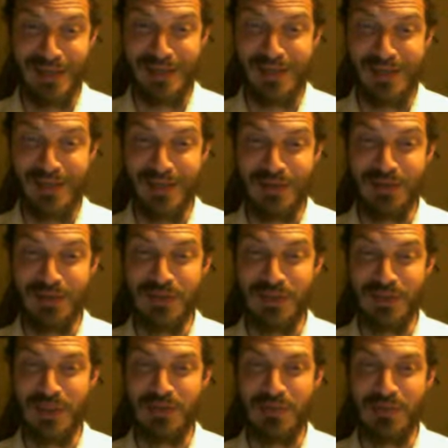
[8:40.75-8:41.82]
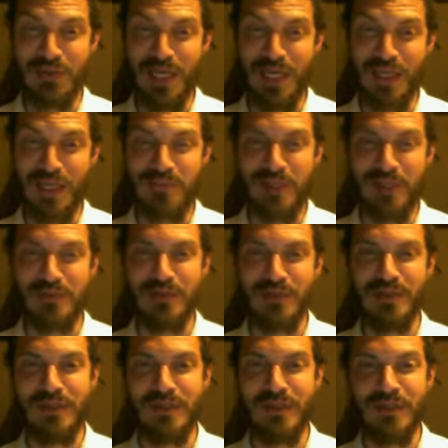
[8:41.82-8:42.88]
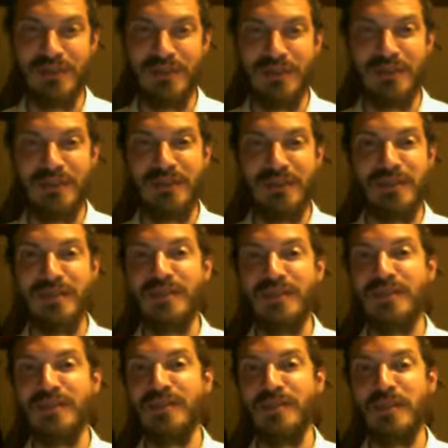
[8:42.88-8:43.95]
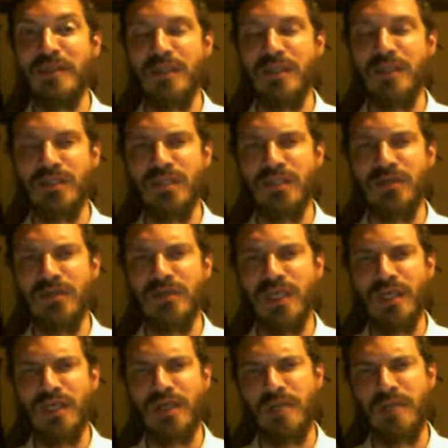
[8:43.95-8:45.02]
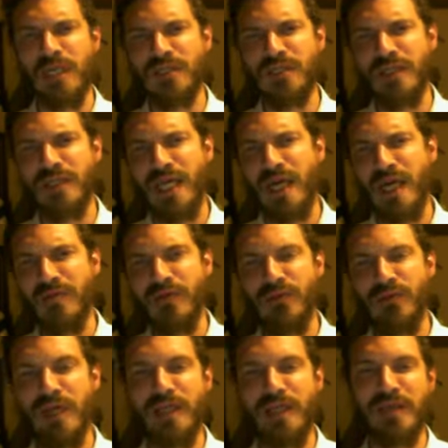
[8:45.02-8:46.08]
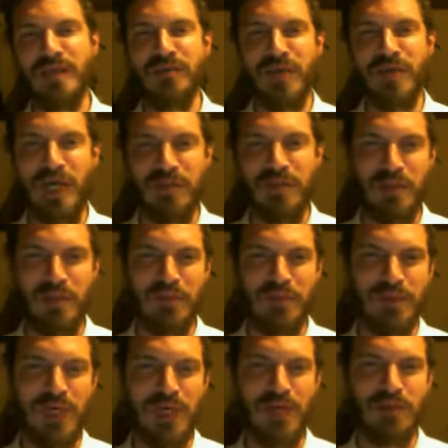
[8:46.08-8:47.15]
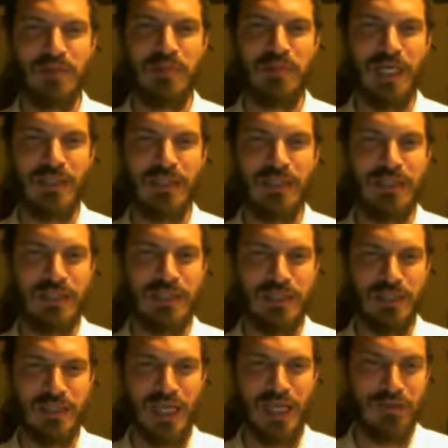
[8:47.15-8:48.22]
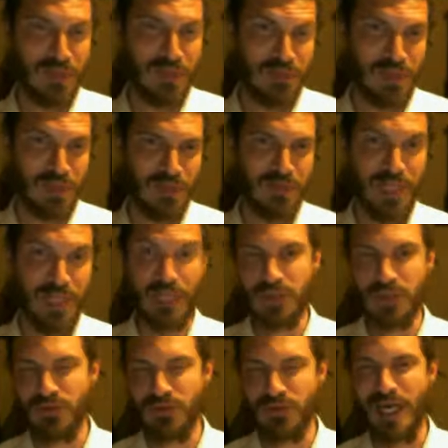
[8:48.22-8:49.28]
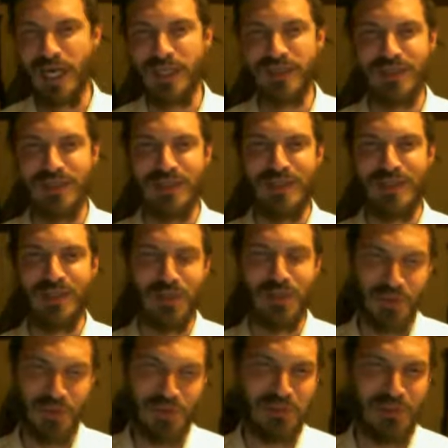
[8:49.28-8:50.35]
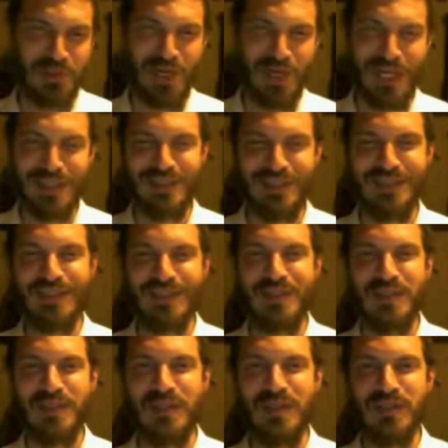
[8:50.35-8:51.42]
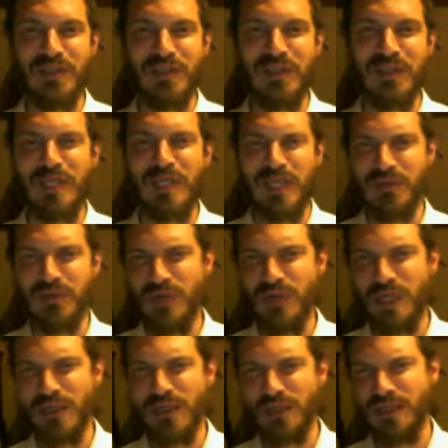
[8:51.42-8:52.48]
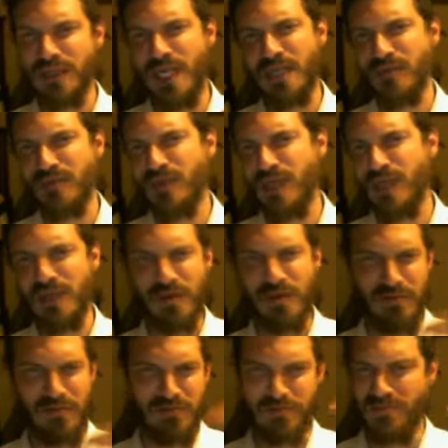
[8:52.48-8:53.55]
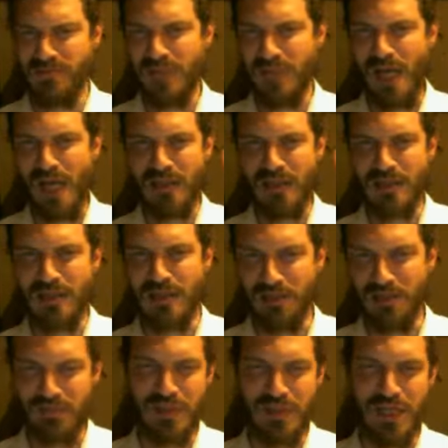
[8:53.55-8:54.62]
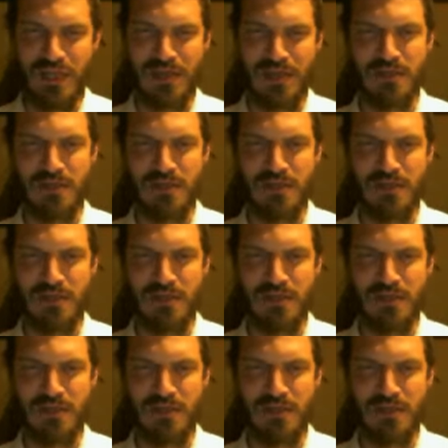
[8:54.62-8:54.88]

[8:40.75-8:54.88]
I give you the example with the hot pepper. Somebody tells you that, imagine they have a rating for hot pepper, how spicy it is. They have sometimes extra hot, super hot. So somebody has a rating, this has a rating of hotness of 10.